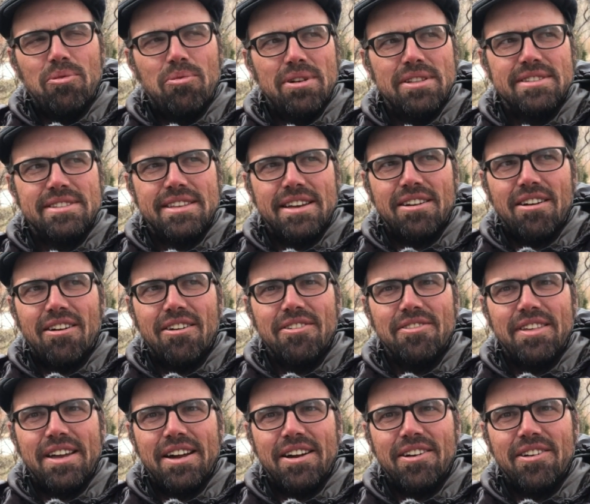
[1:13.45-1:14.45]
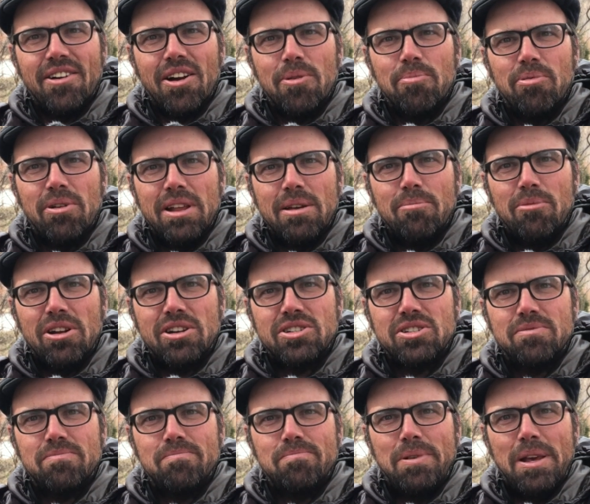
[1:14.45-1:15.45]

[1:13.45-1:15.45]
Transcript: ones that are there are pretty much